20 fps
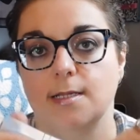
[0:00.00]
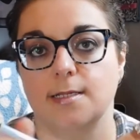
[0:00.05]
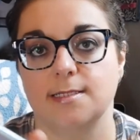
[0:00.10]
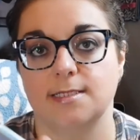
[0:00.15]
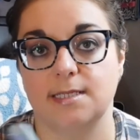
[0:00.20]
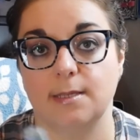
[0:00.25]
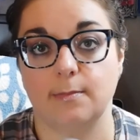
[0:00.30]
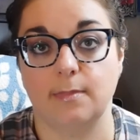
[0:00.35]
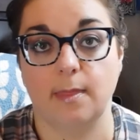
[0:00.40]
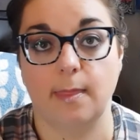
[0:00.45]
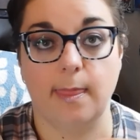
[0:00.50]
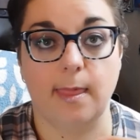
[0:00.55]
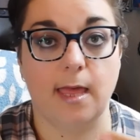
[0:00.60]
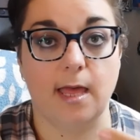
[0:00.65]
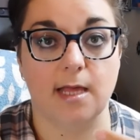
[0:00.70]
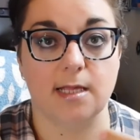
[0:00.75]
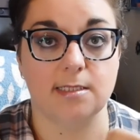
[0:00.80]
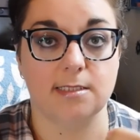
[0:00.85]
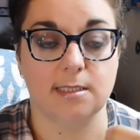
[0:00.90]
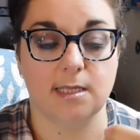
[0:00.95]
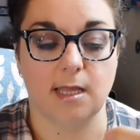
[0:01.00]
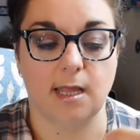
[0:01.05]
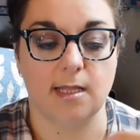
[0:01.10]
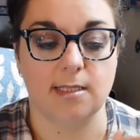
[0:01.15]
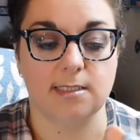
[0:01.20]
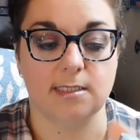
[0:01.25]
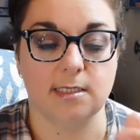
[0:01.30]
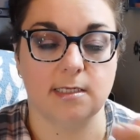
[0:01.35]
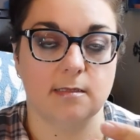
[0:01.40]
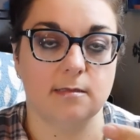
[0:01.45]
simply because
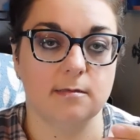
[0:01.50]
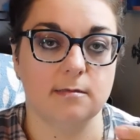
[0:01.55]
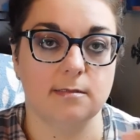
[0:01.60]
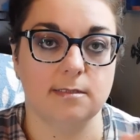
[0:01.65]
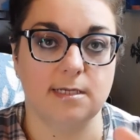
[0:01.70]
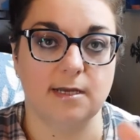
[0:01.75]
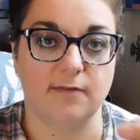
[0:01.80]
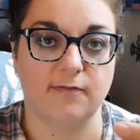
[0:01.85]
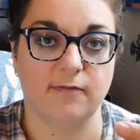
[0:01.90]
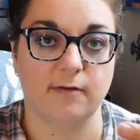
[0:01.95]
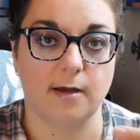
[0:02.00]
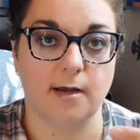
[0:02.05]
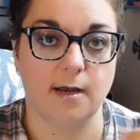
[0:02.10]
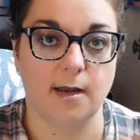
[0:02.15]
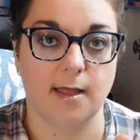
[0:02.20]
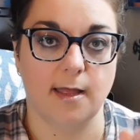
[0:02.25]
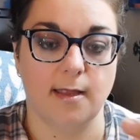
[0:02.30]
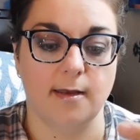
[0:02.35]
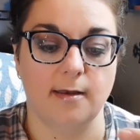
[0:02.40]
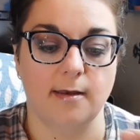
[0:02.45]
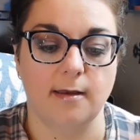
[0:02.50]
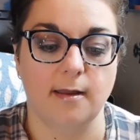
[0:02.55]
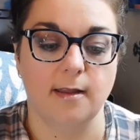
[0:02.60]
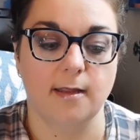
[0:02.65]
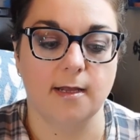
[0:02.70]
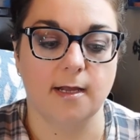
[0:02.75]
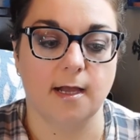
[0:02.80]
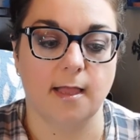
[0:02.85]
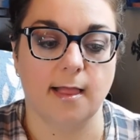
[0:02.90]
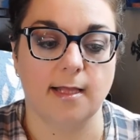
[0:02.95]
it's different and
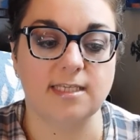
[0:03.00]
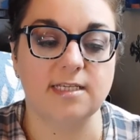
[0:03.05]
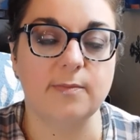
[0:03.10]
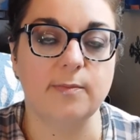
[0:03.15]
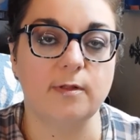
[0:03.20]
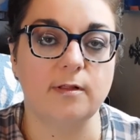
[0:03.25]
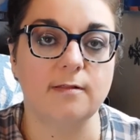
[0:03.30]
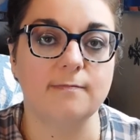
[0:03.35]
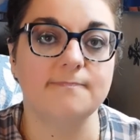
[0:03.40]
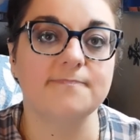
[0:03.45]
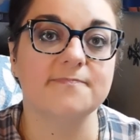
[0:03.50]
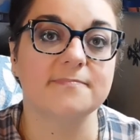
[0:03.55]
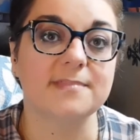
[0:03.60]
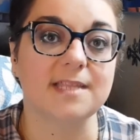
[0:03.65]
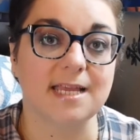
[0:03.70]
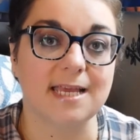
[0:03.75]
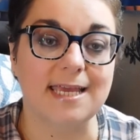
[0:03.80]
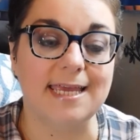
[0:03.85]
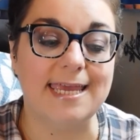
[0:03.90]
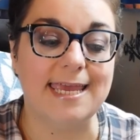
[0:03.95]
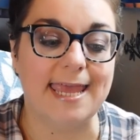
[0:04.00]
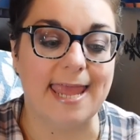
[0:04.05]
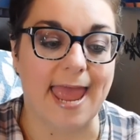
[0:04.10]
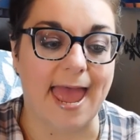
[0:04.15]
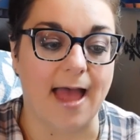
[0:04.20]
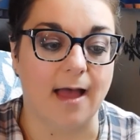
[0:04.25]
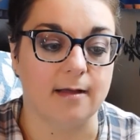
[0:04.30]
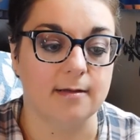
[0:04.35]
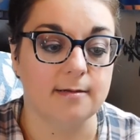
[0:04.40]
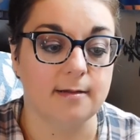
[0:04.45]
collectible?
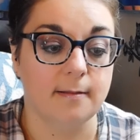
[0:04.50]
Yeah.